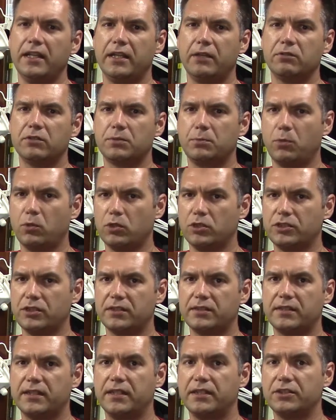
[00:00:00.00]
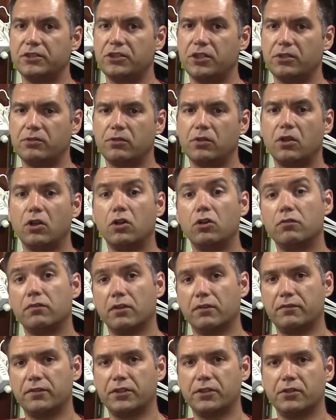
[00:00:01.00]
that was more just a general
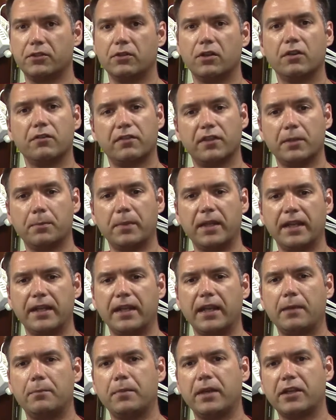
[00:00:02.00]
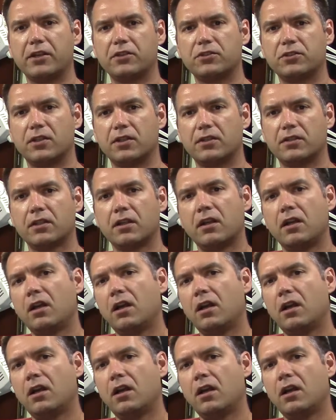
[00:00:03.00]
overview of the miniAtmegatron.